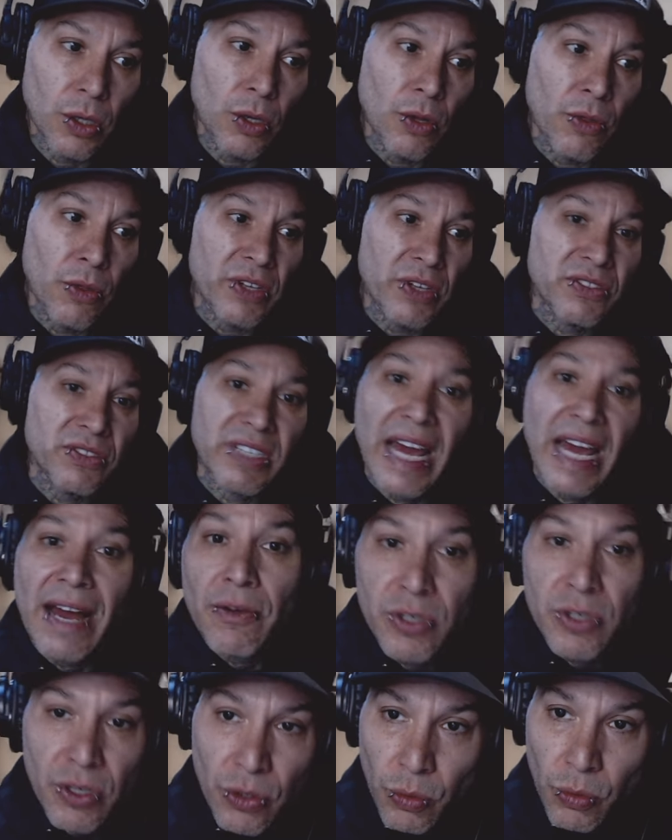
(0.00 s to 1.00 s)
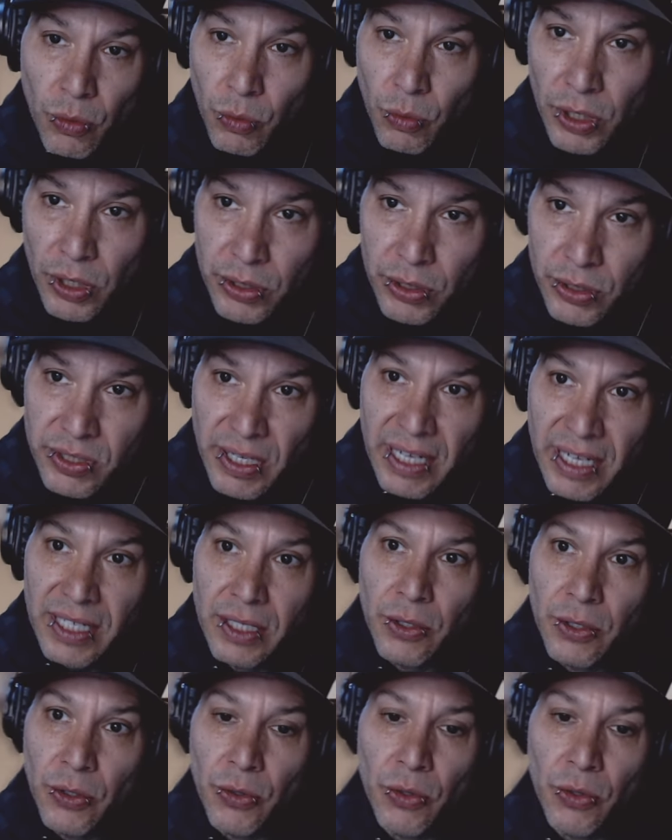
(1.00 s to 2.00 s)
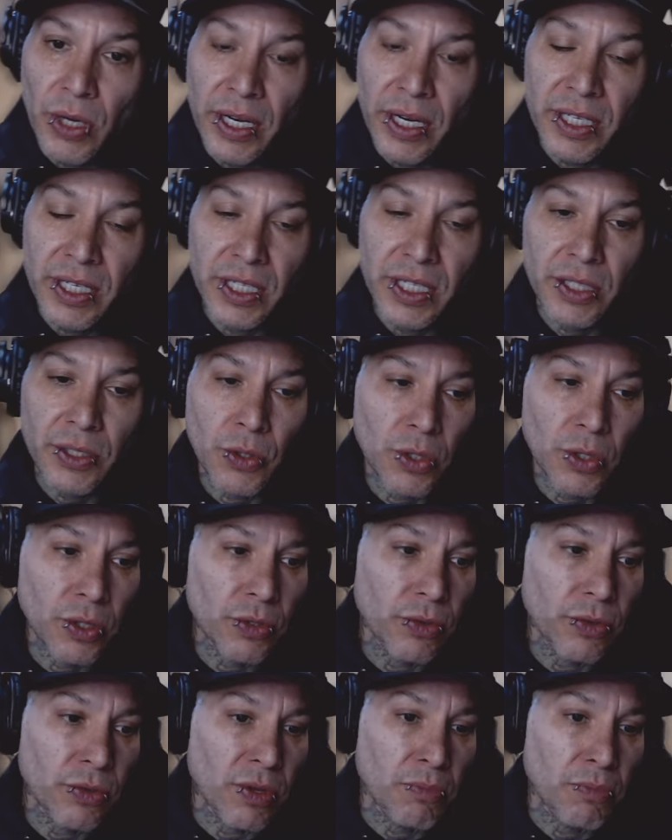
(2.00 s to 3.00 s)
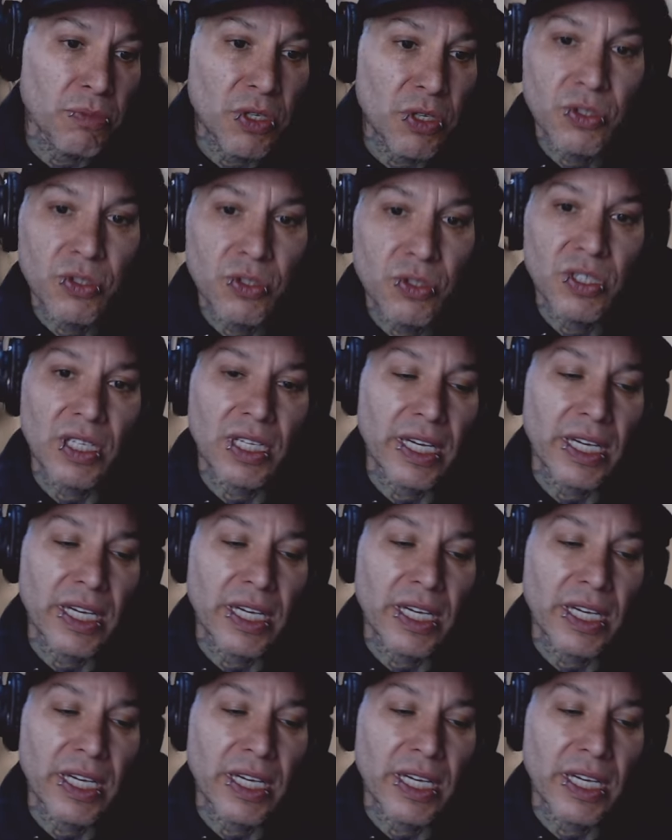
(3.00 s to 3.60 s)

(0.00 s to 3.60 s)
the sound of the words. I hear I hear the music.